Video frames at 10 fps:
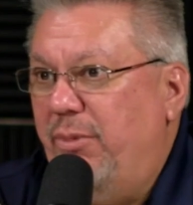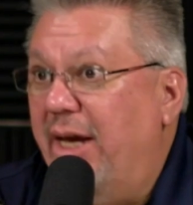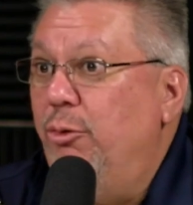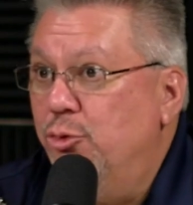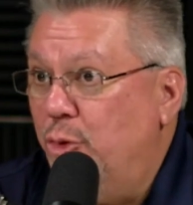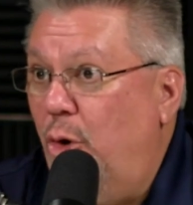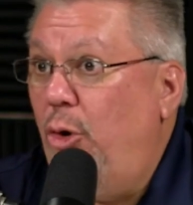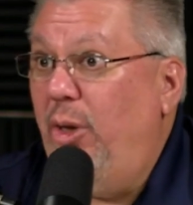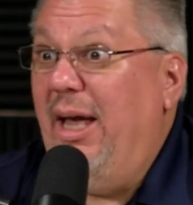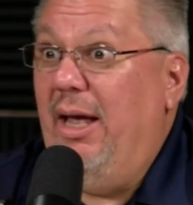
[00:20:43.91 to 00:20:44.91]

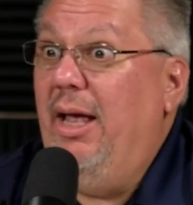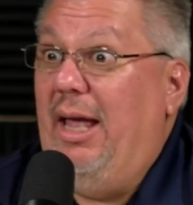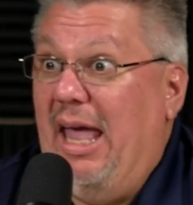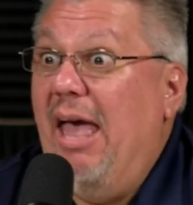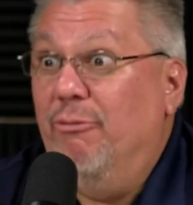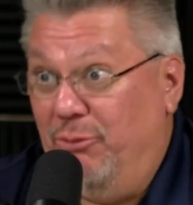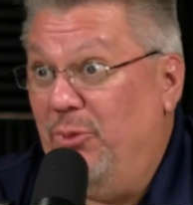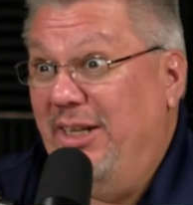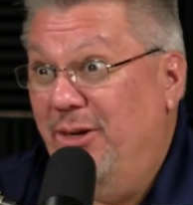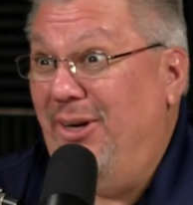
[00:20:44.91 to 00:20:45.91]
control
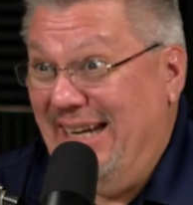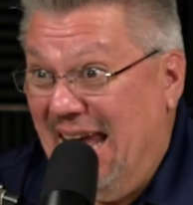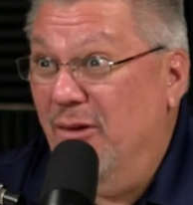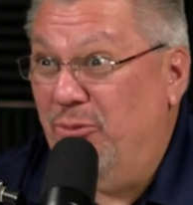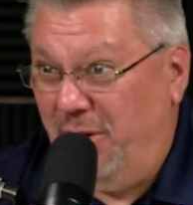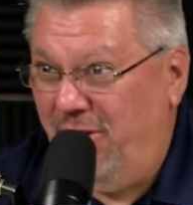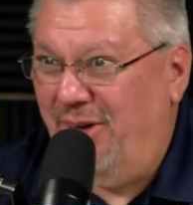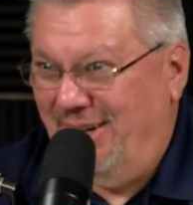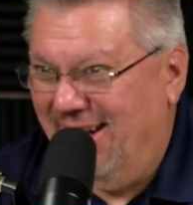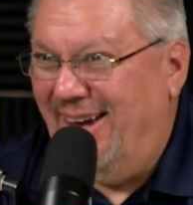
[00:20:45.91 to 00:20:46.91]
literally
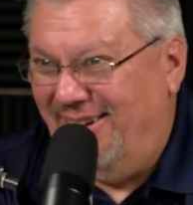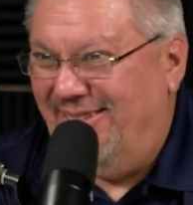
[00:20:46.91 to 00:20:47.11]
everything now.